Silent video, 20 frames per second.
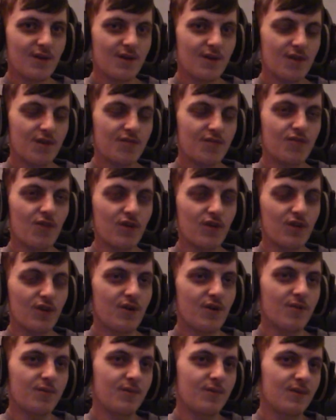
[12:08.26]
It's fucked
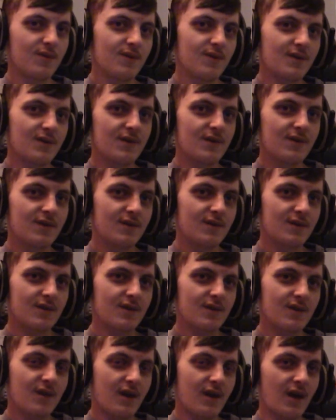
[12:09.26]
up.
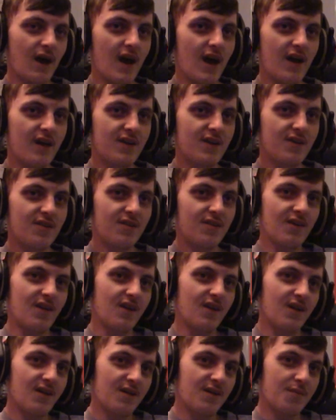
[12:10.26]
Can't hide his
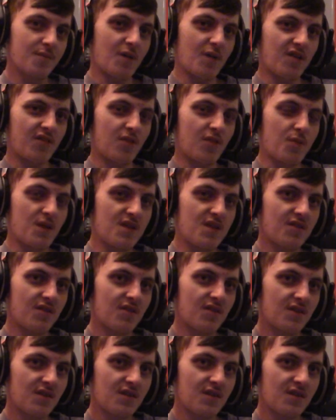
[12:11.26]
masterpiece.